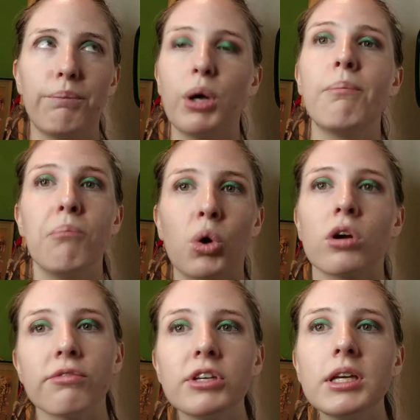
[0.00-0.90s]
But
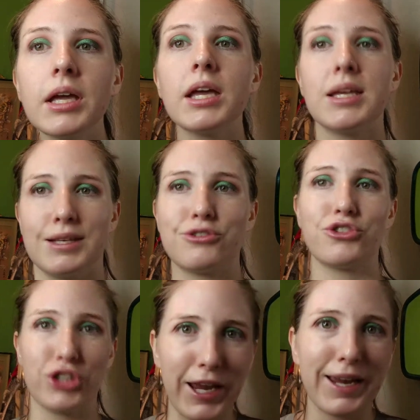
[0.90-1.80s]
Morphe is
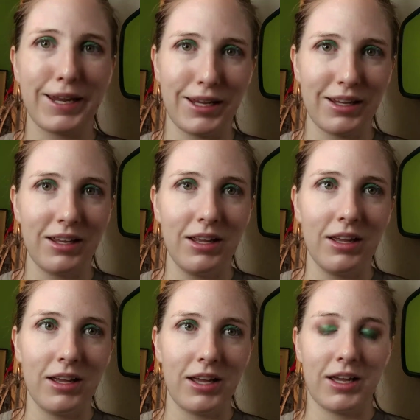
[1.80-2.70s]
shady.
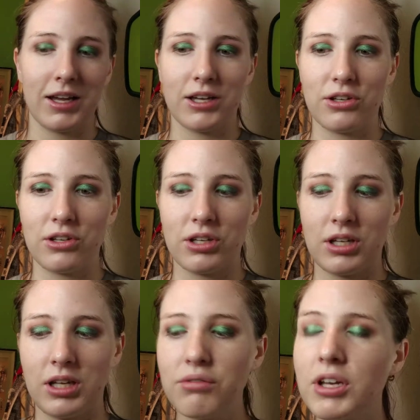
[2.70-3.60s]
And
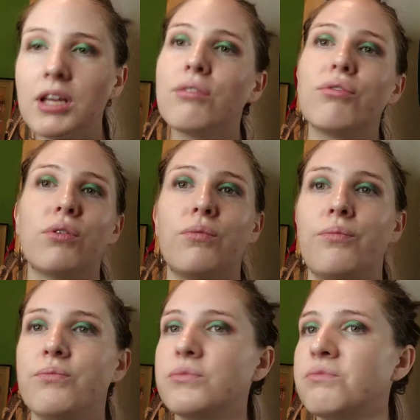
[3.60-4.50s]
even if
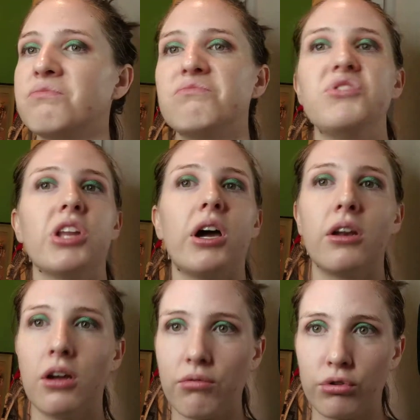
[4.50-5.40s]

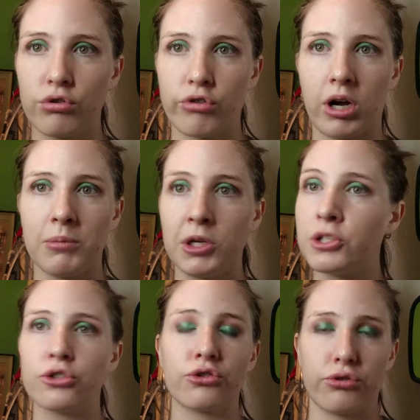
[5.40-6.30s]
none of the
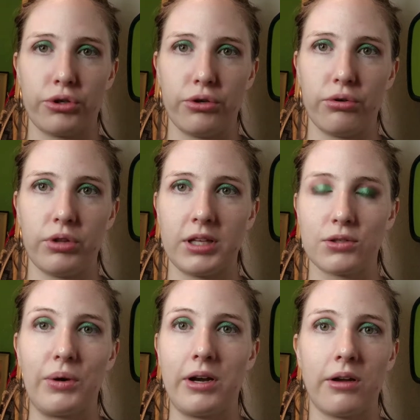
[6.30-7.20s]
drama is true
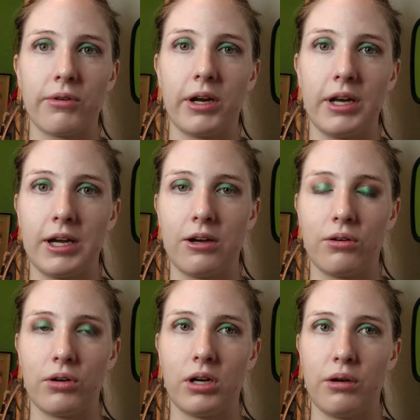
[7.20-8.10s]
that's going on right
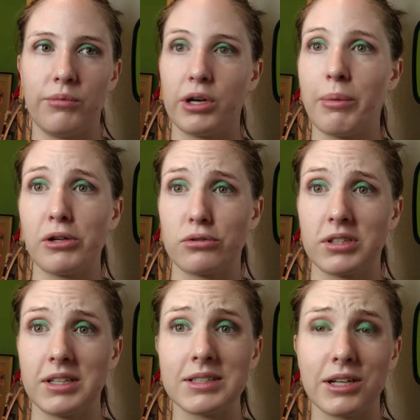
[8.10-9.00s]
now, they're about
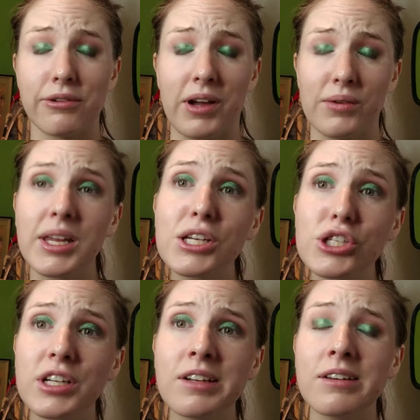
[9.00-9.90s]
to release their
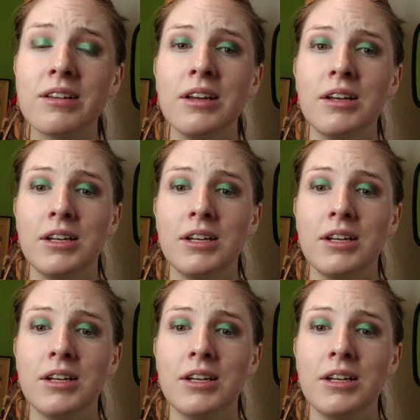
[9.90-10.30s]
foundation.